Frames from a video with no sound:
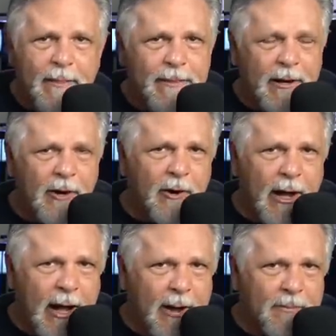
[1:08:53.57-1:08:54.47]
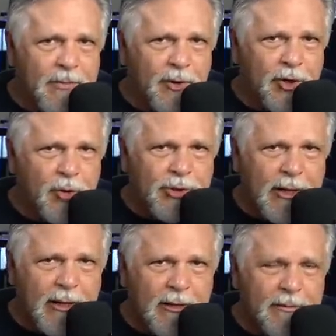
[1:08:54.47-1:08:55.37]
They're
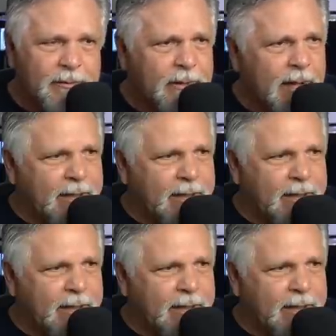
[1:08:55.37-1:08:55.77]
using, I